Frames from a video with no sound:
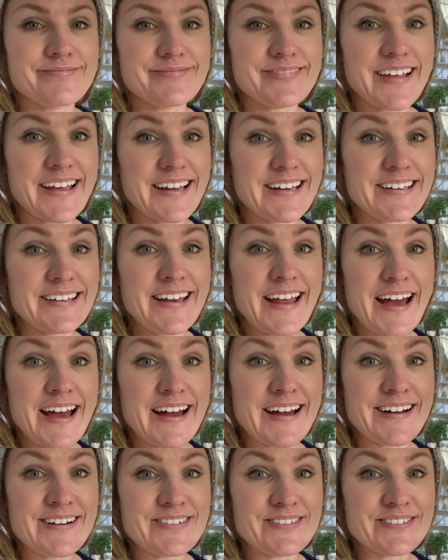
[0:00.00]
And
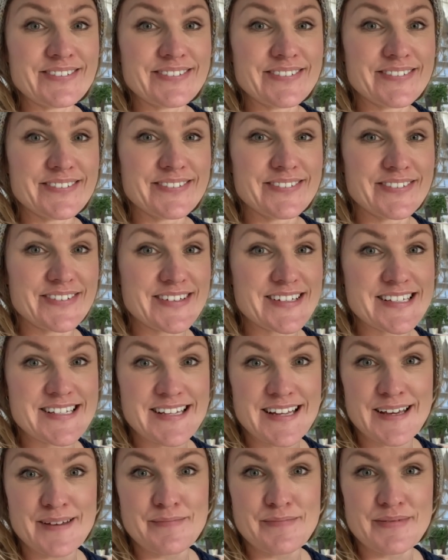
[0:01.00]
now for a
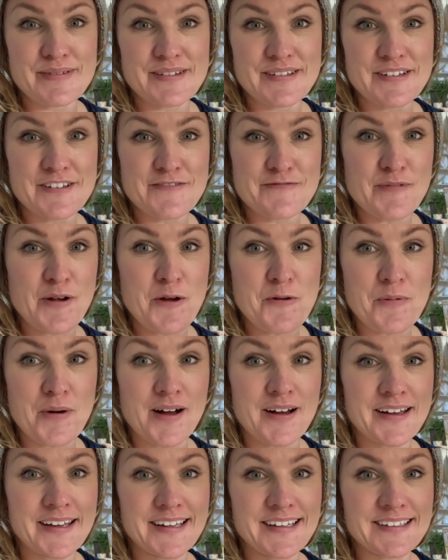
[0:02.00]
sip of my
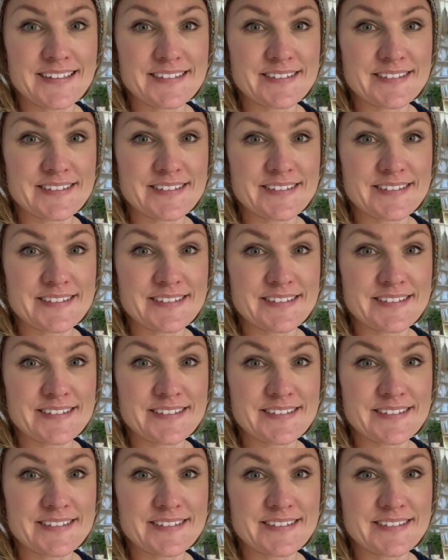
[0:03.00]
wine.